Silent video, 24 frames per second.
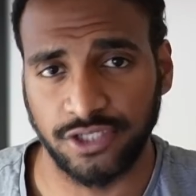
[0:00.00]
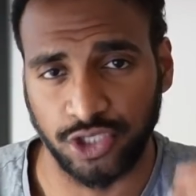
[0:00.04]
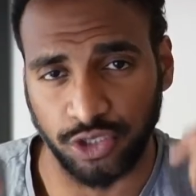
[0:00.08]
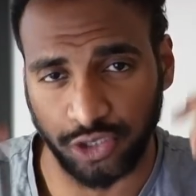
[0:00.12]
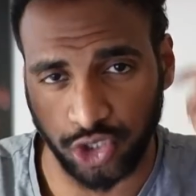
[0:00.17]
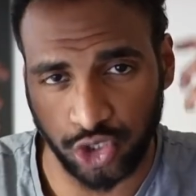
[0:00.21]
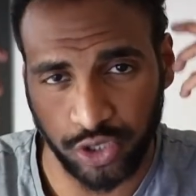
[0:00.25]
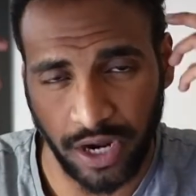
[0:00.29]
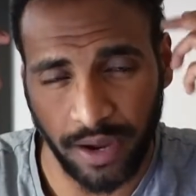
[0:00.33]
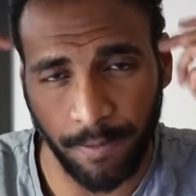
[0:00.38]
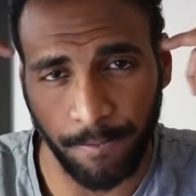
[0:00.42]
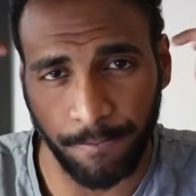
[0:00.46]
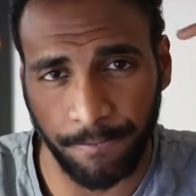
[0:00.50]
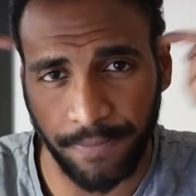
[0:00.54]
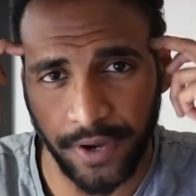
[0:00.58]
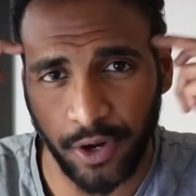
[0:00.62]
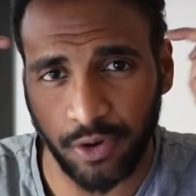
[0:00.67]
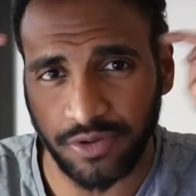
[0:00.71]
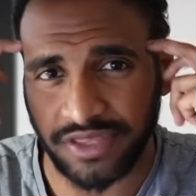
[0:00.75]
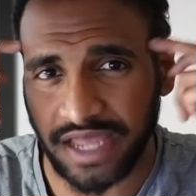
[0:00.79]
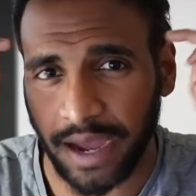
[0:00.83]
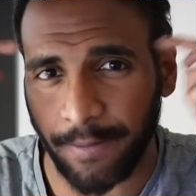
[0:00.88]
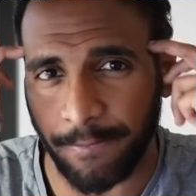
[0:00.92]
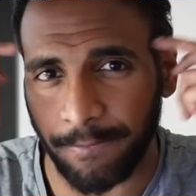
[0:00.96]
to try and
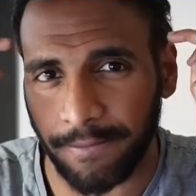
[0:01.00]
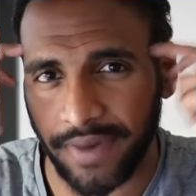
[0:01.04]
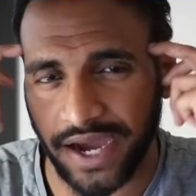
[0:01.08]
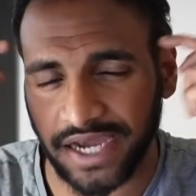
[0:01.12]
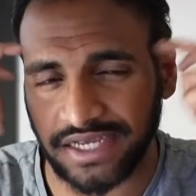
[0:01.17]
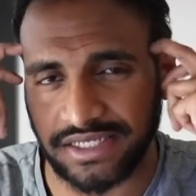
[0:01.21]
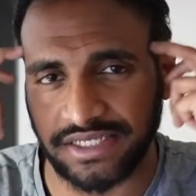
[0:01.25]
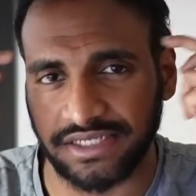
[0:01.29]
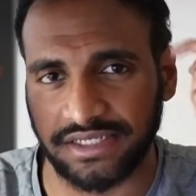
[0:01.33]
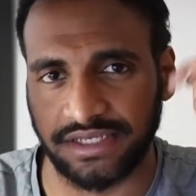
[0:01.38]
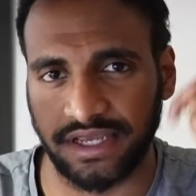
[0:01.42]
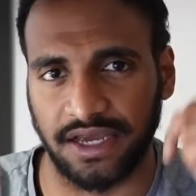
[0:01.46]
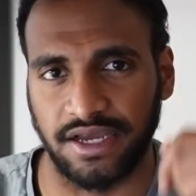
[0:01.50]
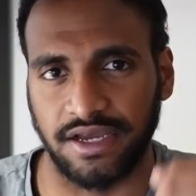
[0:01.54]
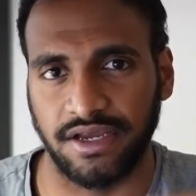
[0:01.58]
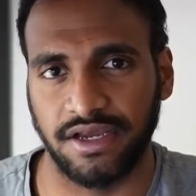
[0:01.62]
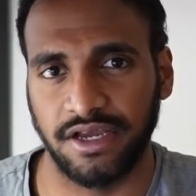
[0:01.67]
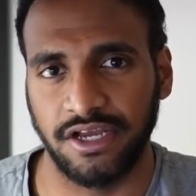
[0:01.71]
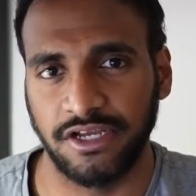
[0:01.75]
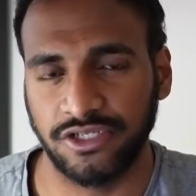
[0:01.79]
build that mindset